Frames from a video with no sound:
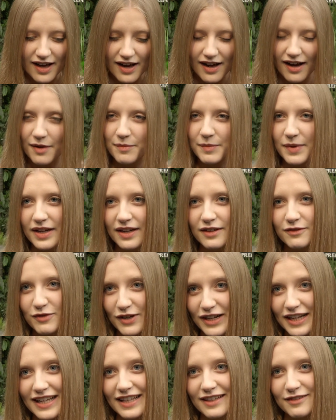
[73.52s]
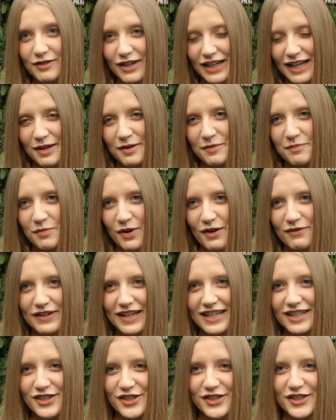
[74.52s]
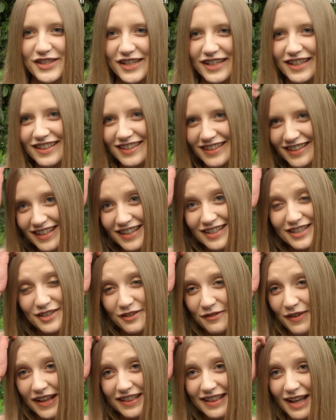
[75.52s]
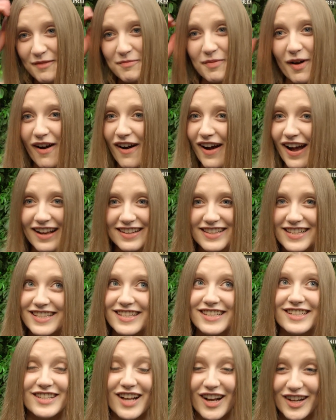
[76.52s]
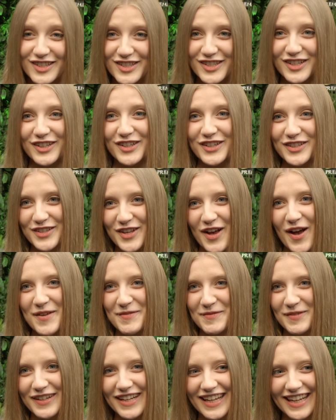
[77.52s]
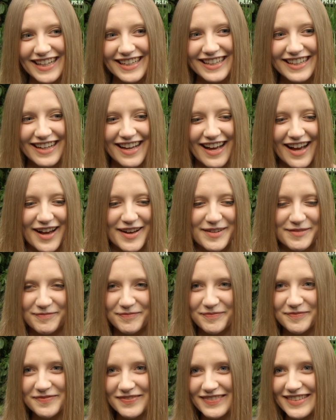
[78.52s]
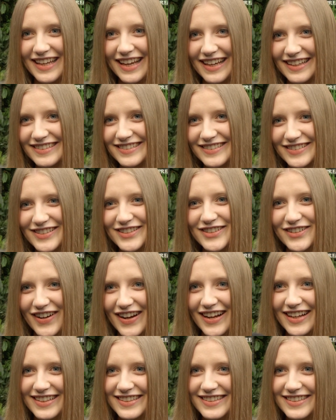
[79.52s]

I'm really, really privileged to have had that part. I had such a good time in it. Yeah, that's great.